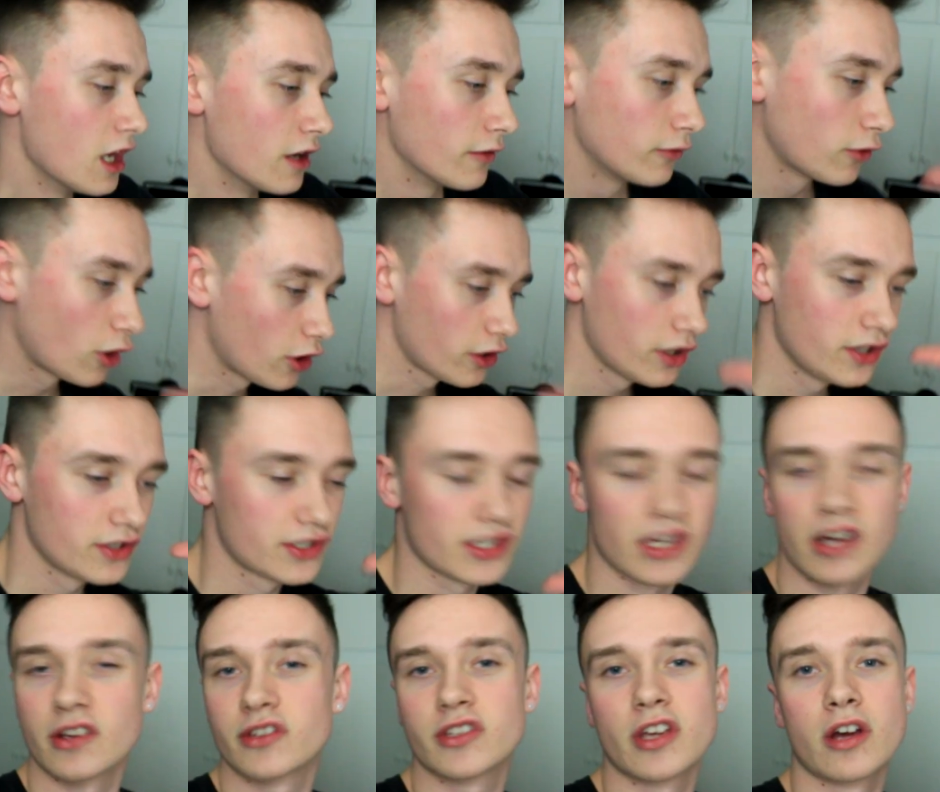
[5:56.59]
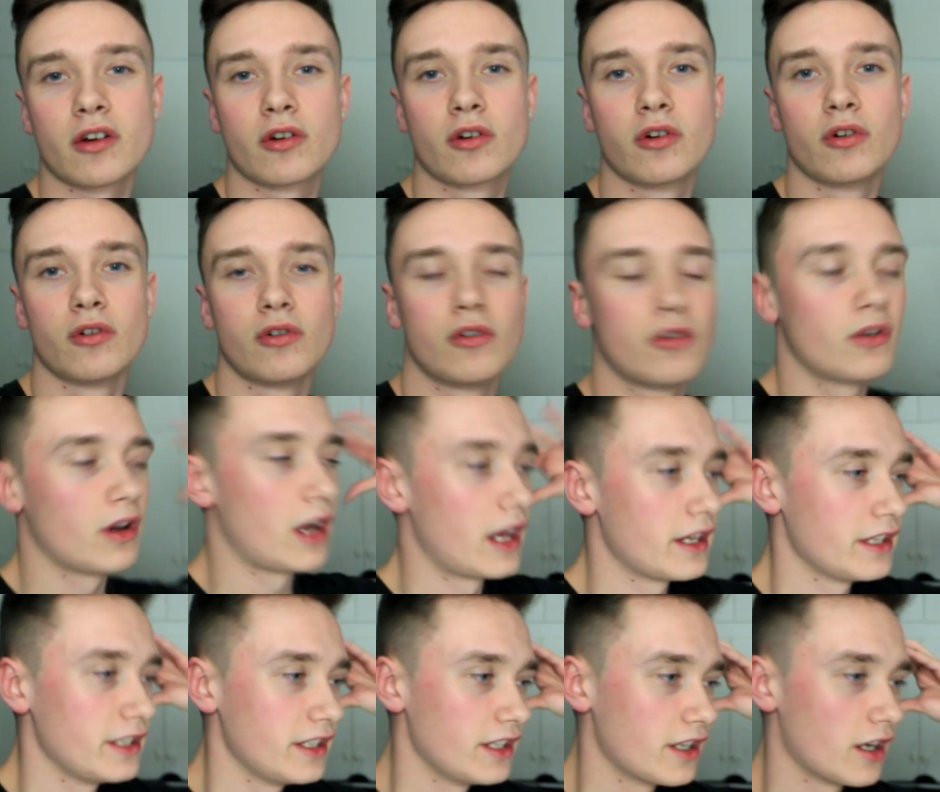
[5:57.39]
Vlogging's so, so cool,
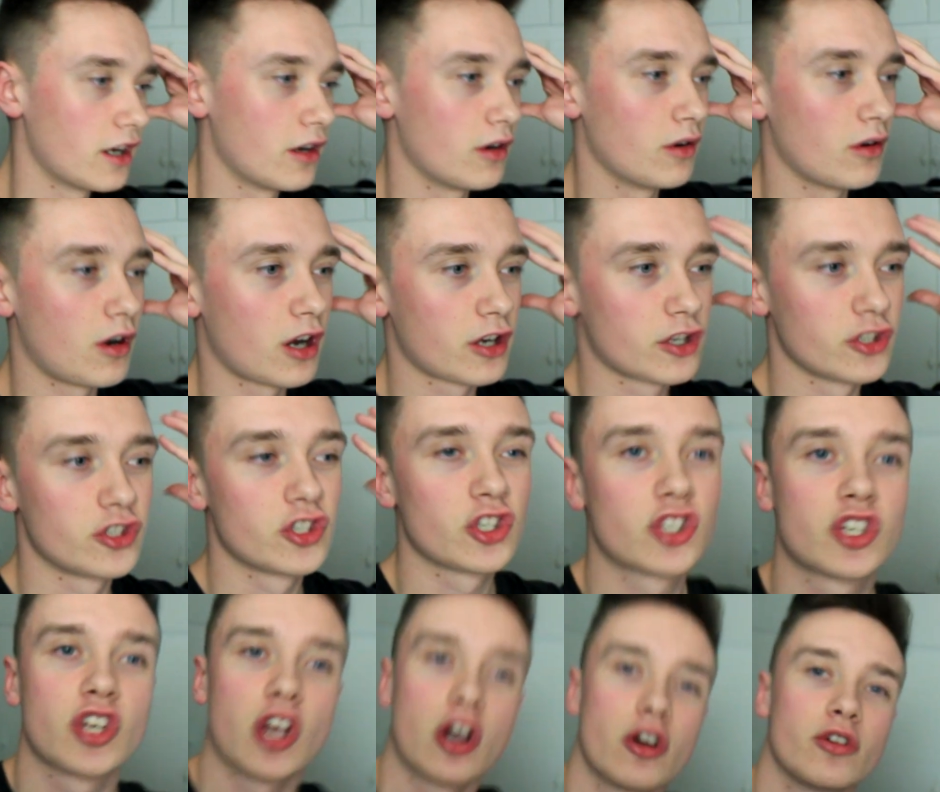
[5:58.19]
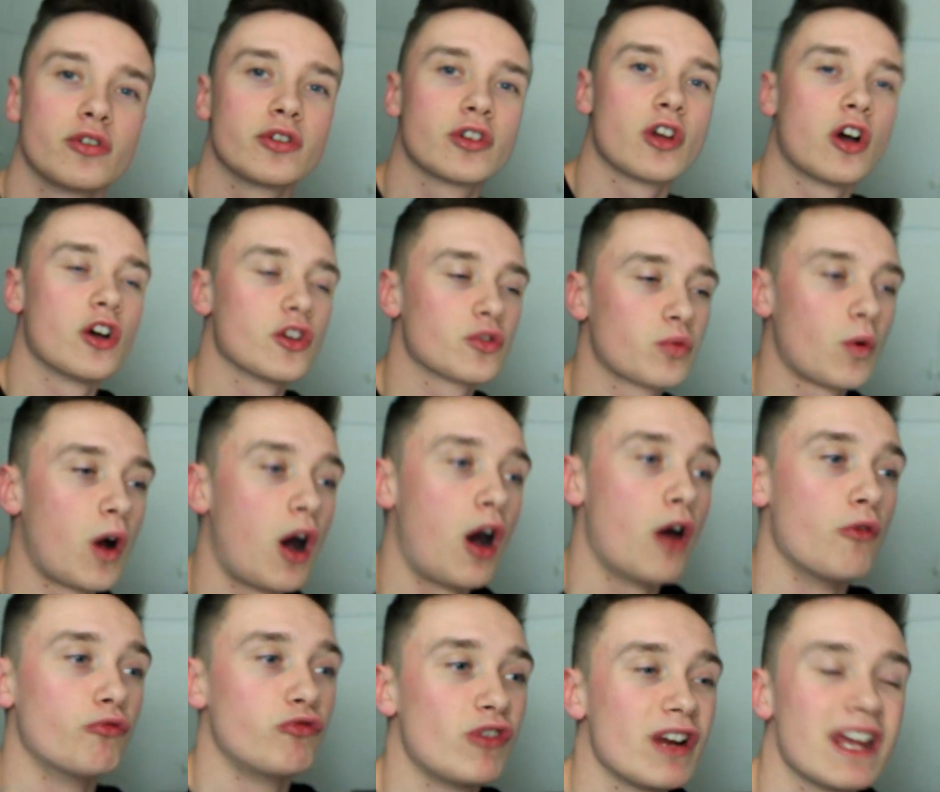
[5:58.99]
you know, I could just show you guys what
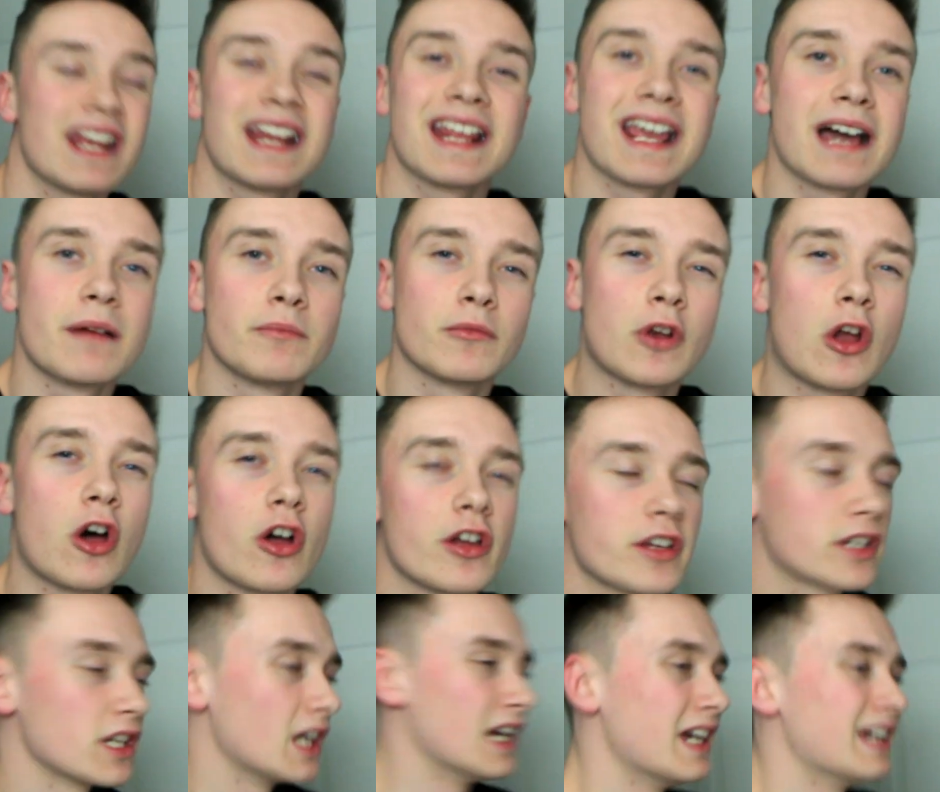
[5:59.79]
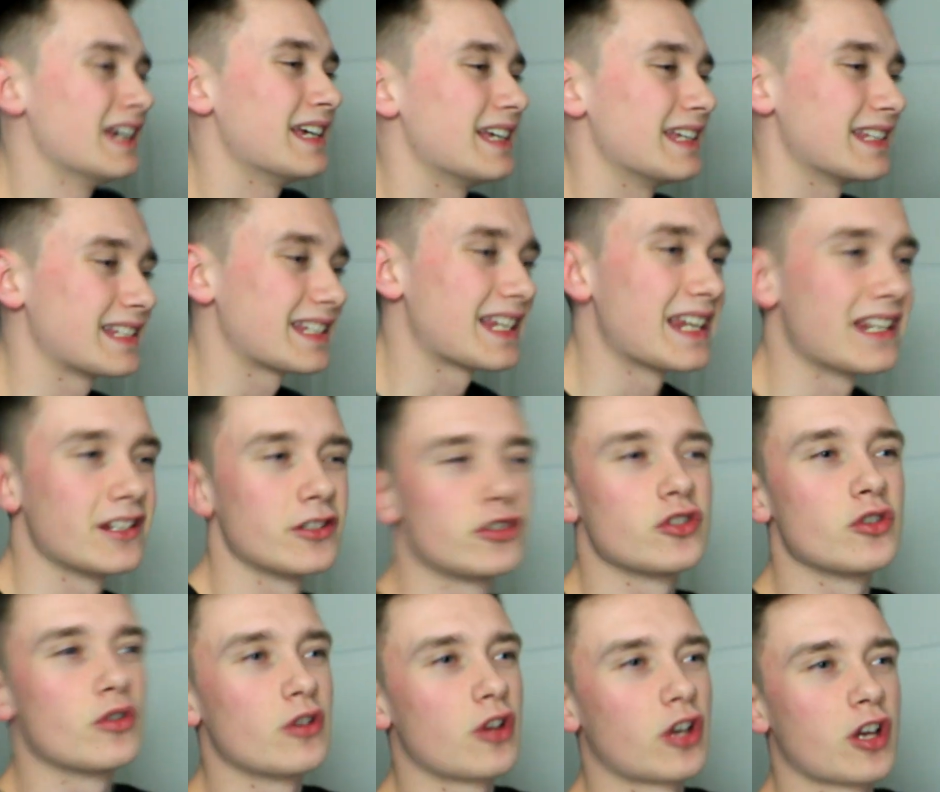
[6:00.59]
I really am like, instead
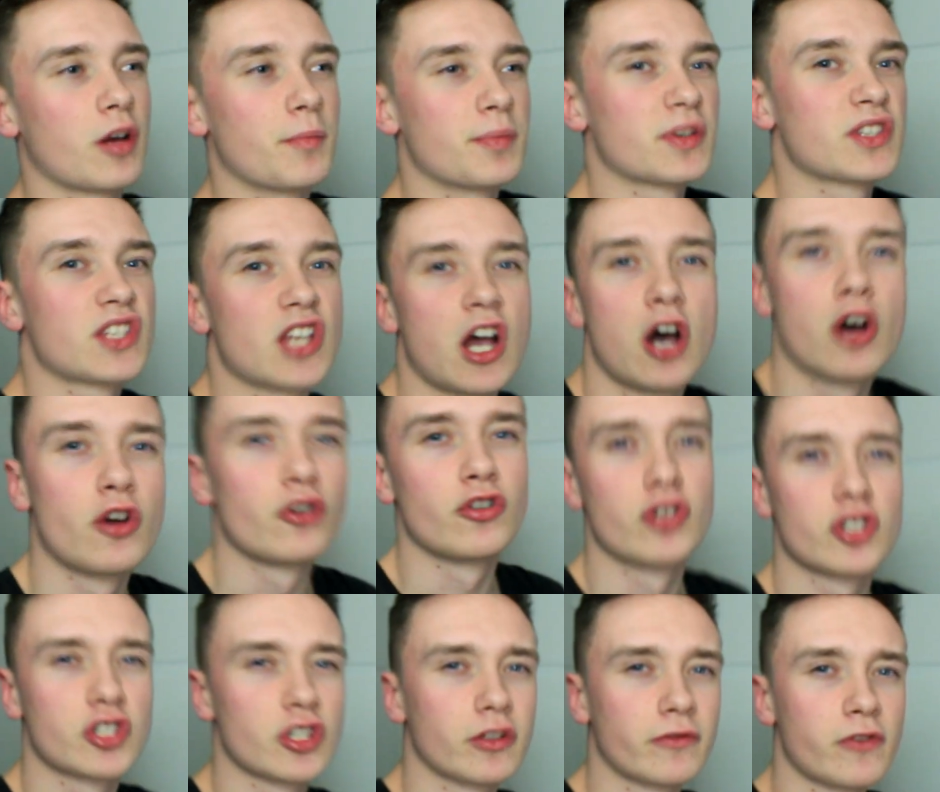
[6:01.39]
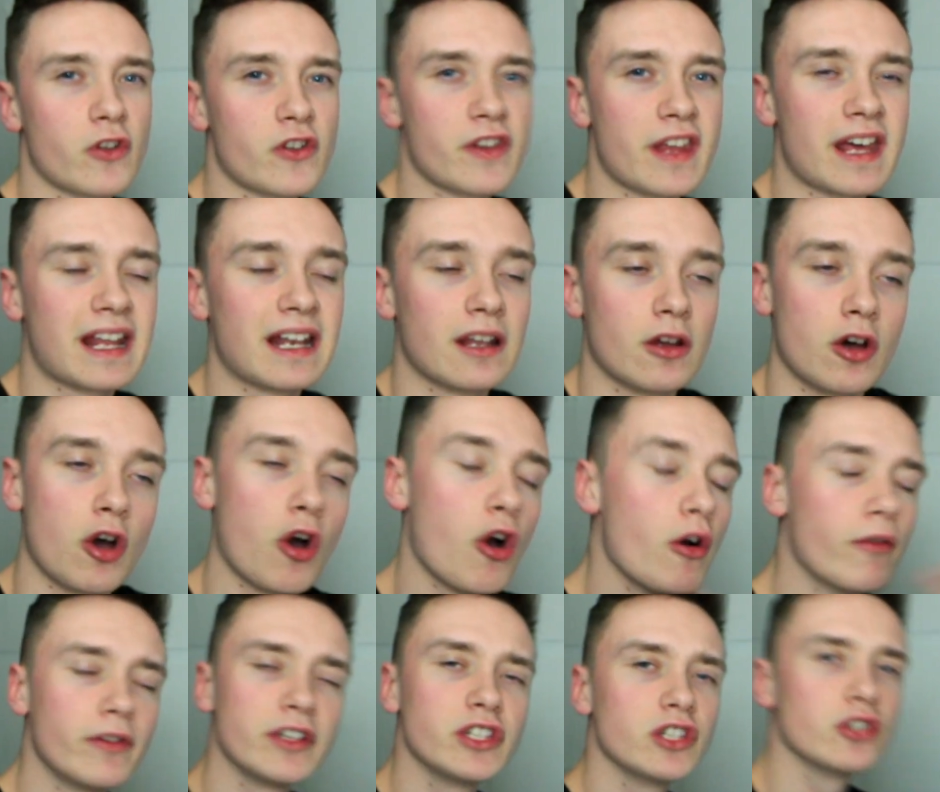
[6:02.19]
of doing like a persona and stuff like that, like
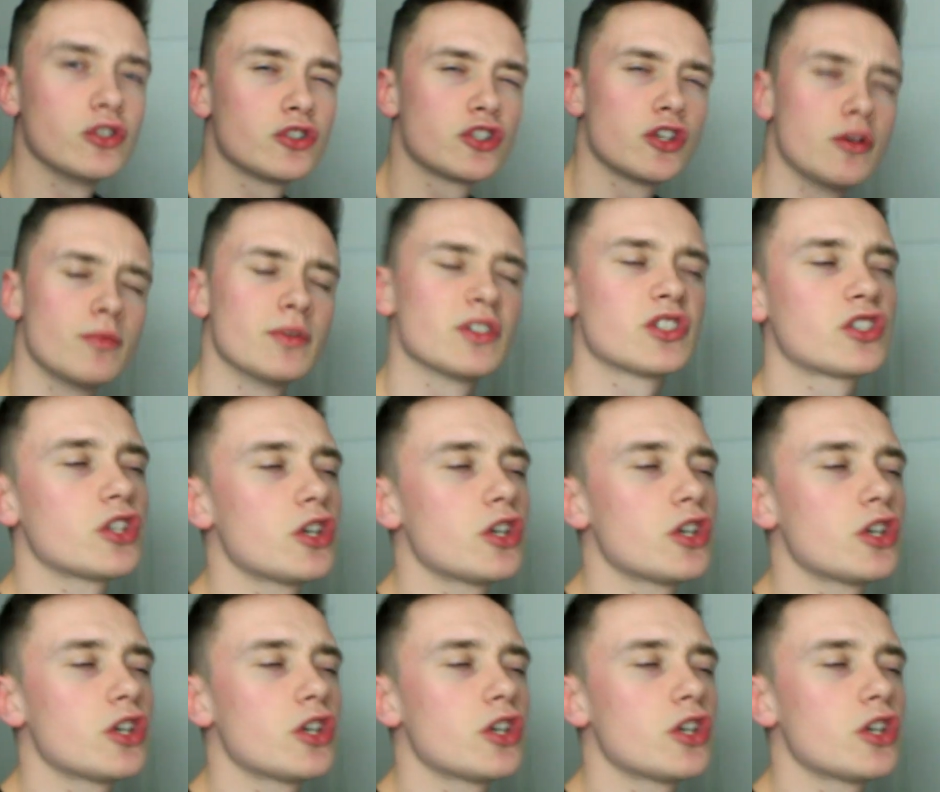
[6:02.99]
other YouTubers